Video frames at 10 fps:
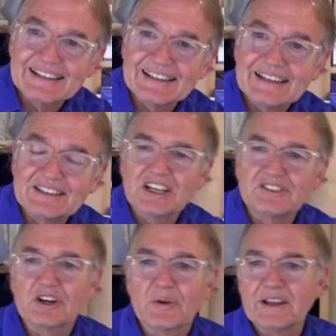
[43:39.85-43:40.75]
That's such
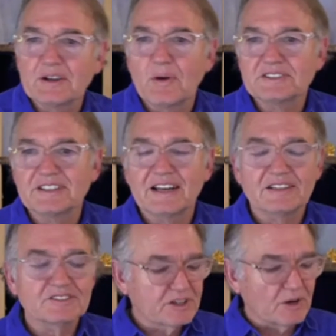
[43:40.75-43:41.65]
a great question. I'll
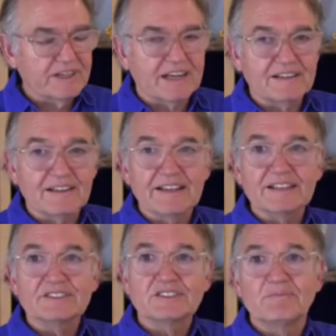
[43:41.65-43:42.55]
just go down the
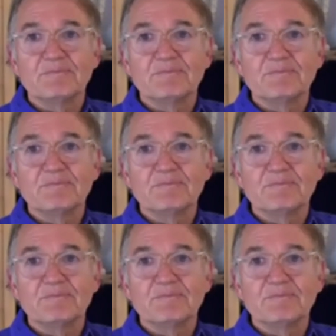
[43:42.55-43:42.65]
list.